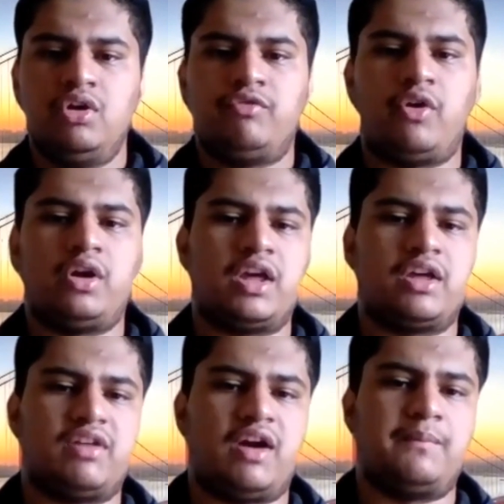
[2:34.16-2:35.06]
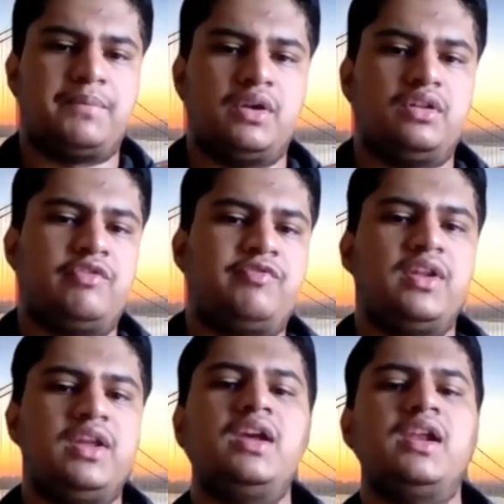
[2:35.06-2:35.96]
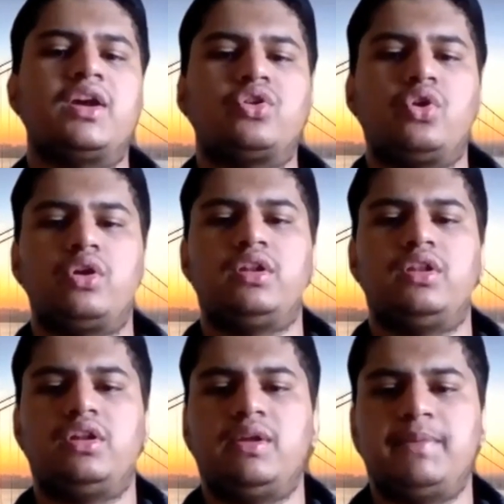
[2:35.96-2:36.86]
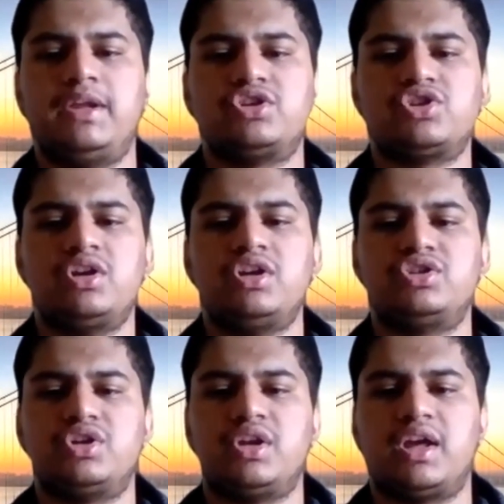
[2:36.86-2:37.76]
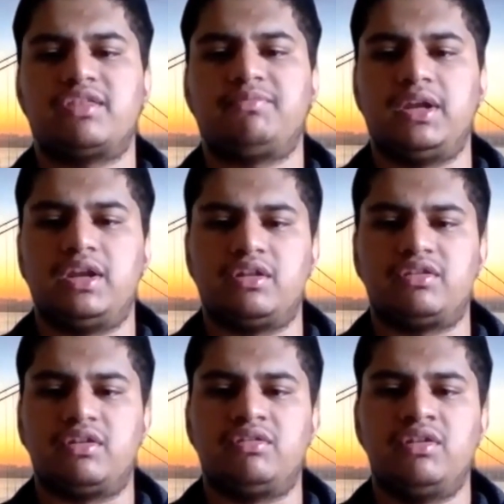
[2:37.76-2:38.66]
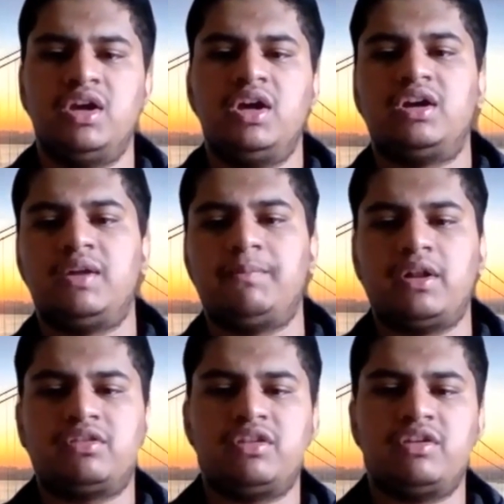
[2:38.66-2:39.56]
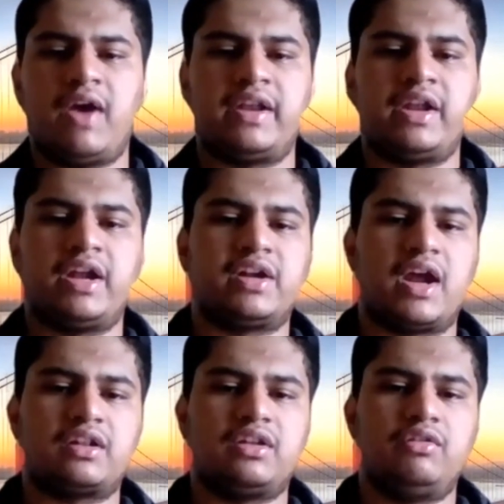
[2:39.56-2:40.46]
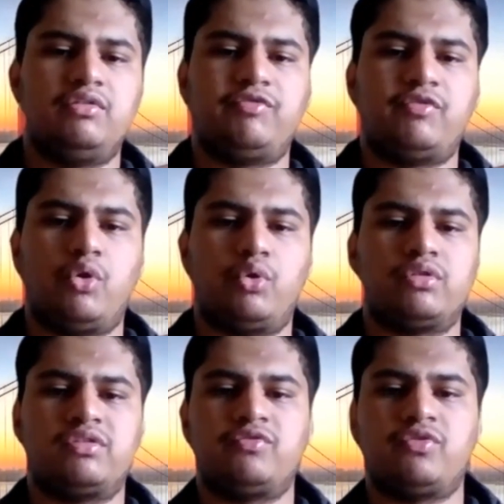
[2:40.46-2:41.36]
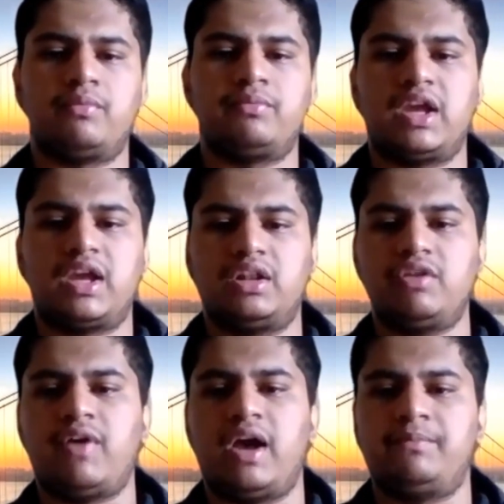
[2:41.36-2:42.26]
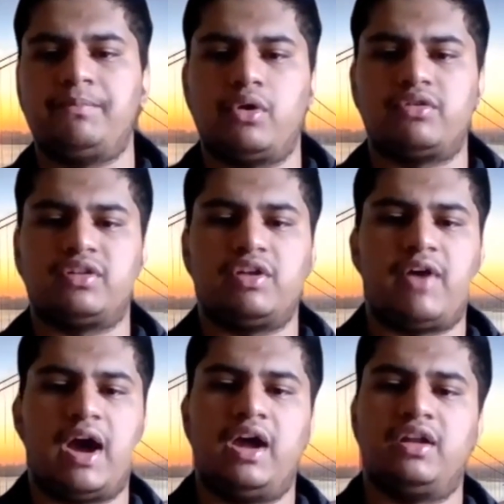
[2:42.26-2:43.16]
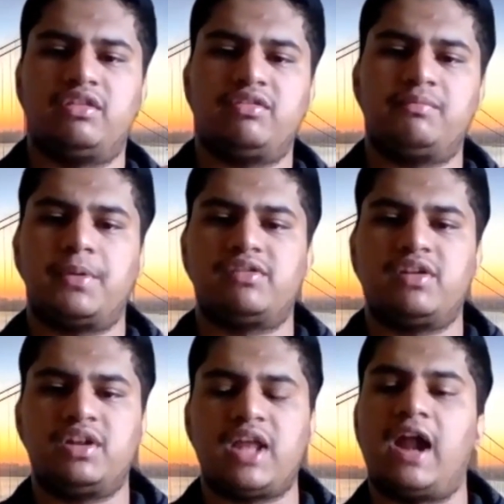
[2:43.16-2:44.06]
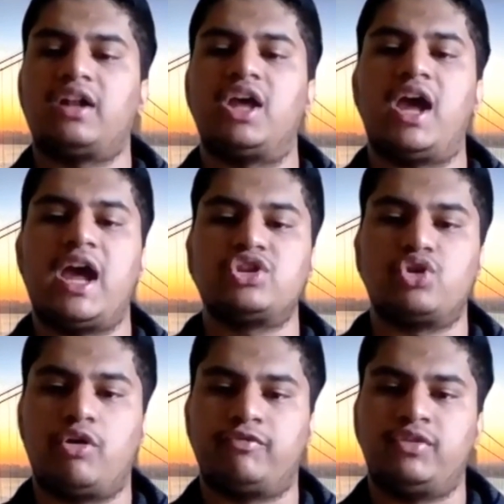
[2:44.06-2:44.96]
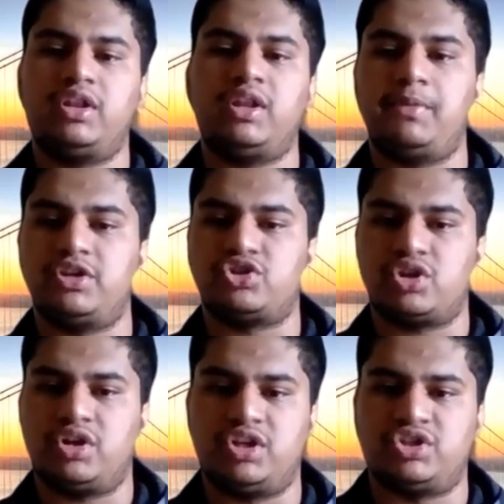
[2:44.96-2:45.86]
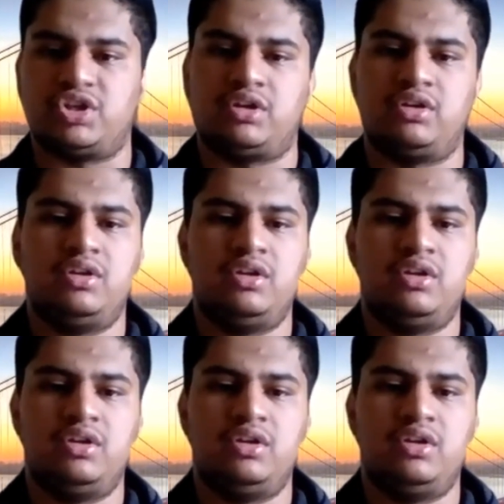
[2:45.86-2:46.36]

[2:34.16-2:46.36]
For example, the free electron in the depletion region experiences repulsive and attracted force from negative and positive ions present at the edge of the depletion region.